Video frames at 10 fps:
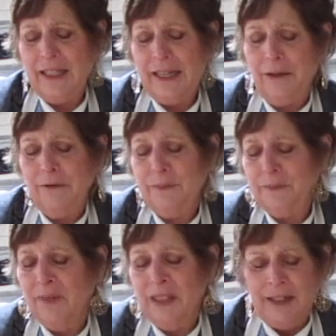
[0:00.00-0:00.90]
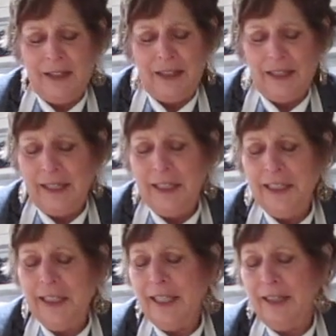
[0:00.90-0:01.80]
out, and I need
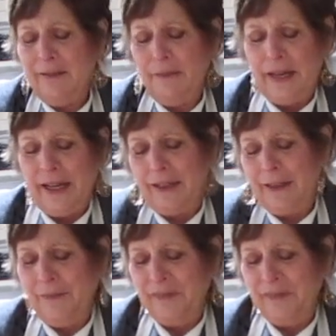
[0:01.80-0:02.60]
to get them back.